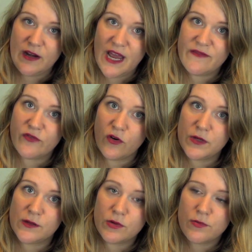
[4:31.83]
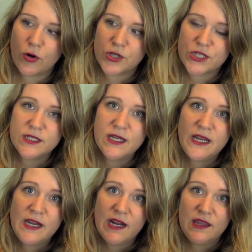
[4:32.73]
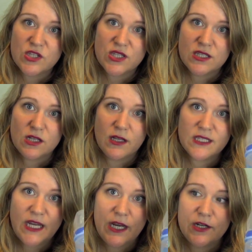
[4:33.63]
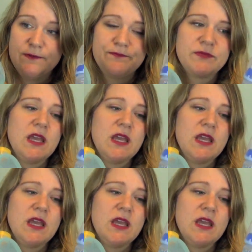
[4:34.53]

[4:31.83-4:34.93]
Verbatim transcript: And I have the formula pre-portioned in just this little container.